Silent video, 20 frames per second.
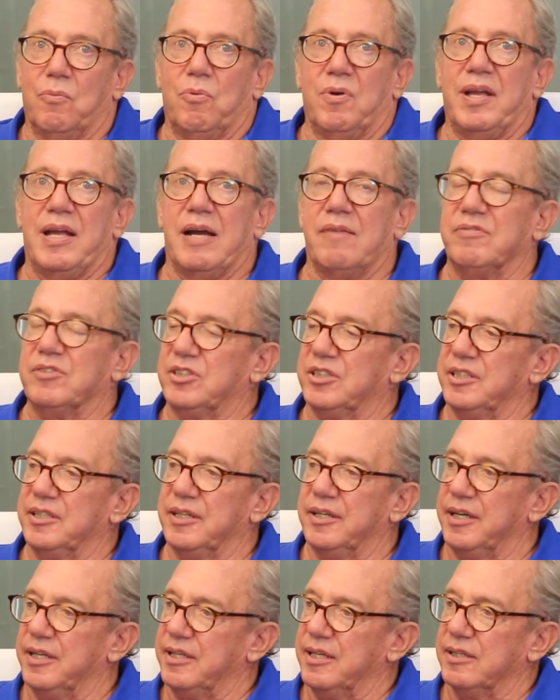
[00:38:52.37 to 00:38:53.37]
We haven't seen
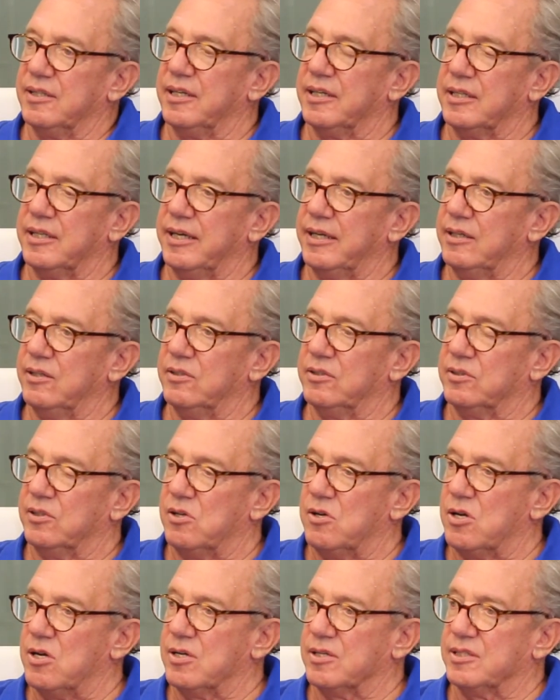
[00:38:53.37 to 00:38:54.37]
anything like that in a
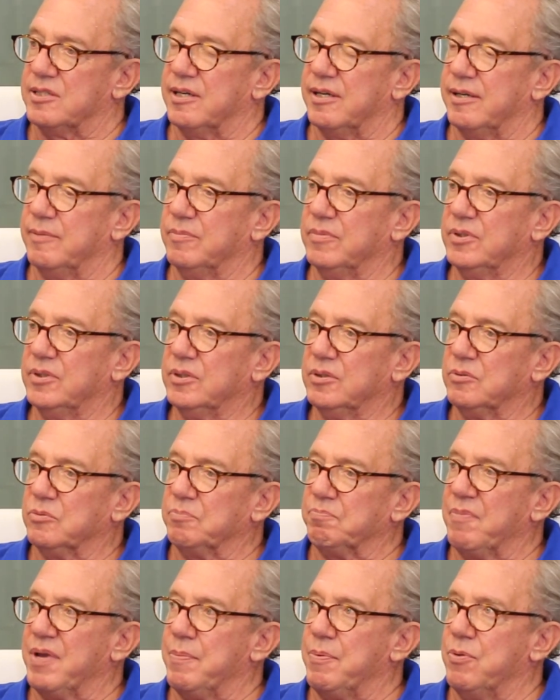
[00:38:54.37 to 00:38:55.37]
long time.
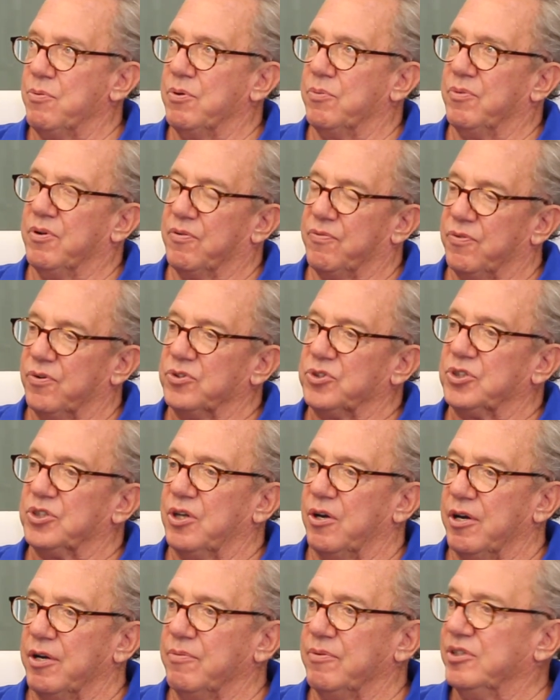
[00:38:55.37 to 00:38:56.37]
Maybe when we were first
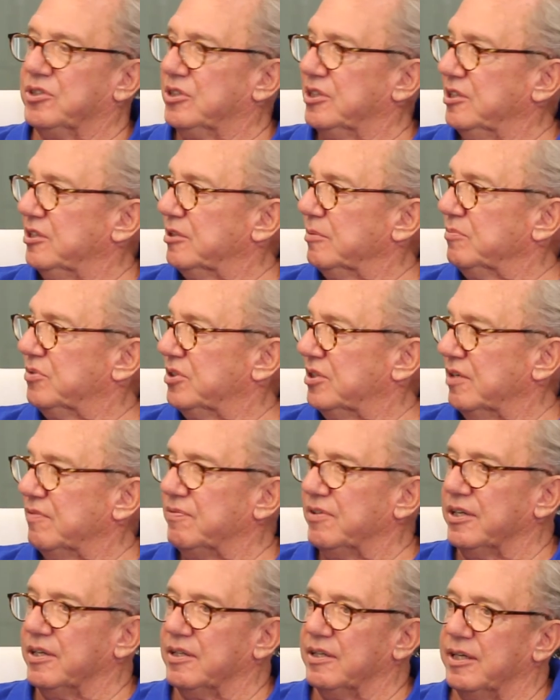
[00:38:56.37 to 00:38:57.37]
starting, we'd see some stuff
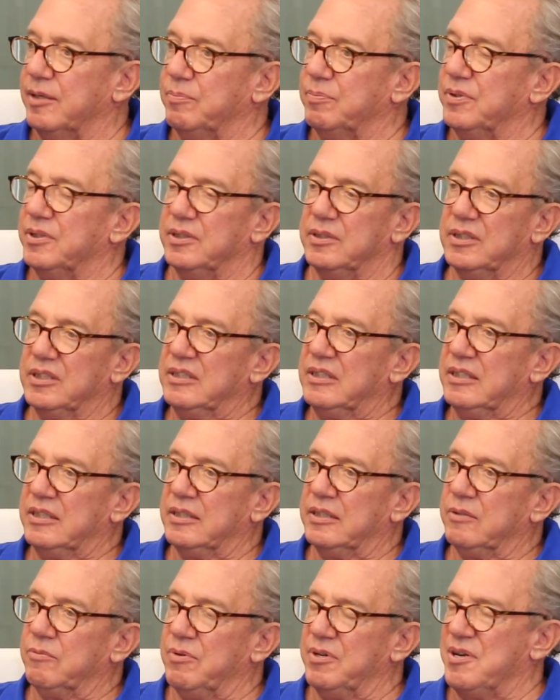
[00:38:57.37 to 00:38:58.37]
like that, but
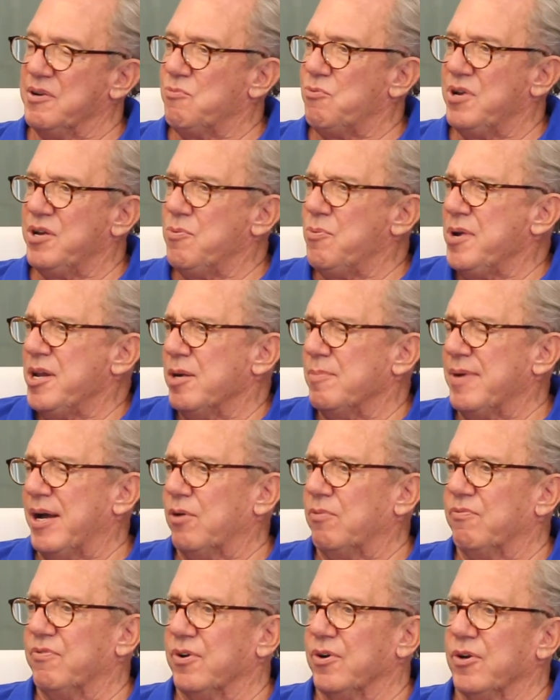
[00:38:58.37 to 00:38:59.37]
we weed them
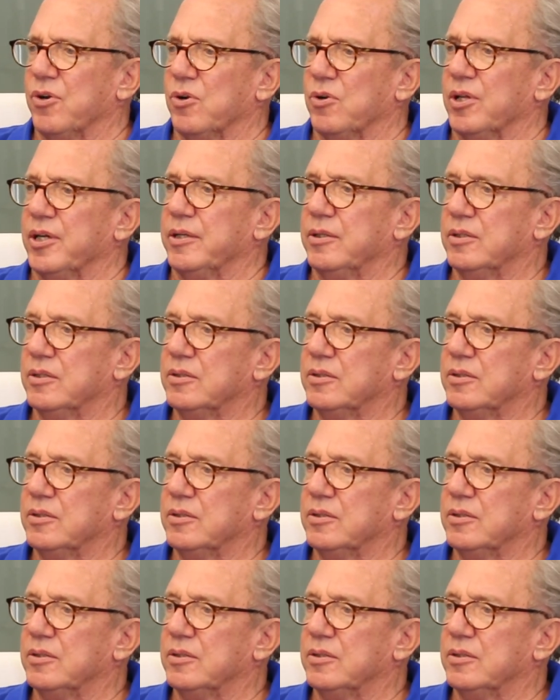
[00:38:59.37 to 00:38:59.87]
out very early.